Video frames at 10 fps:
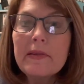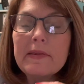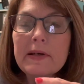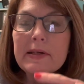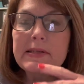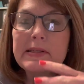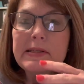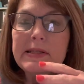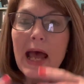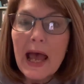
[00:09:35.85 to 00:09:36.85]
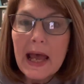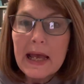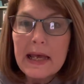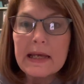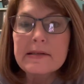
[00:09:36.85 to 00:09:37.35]
the
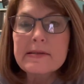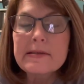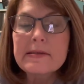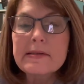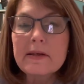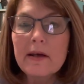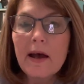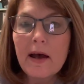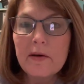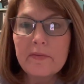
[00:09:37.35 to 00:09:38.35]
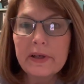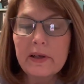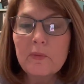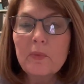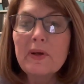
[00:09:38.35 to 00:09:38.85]
taste of
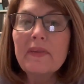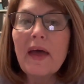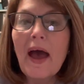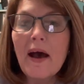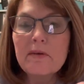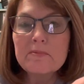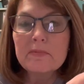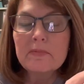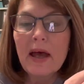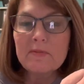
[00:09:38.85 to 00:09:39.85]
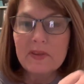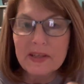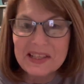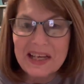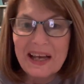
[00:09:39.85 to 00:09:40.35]
it without having
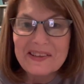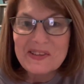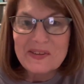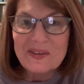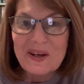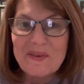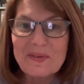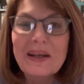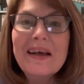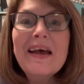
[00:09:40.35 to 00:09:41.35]
the texture of it.